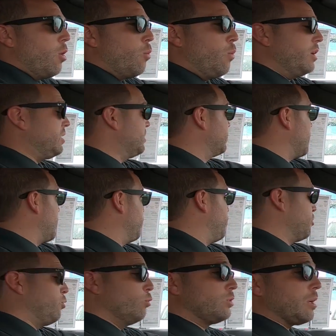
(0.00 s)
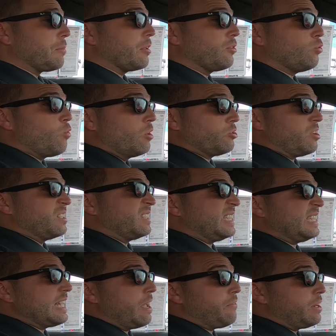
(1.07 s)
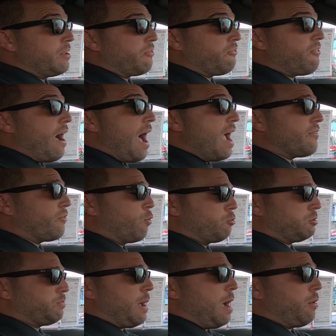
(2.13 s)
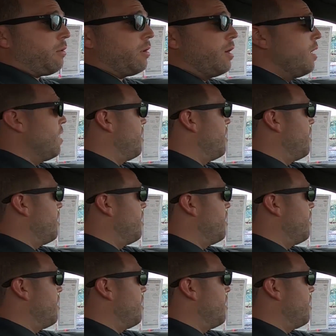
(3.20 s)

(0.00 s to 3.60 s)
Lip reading: which is going to produce up to 275 horsepower.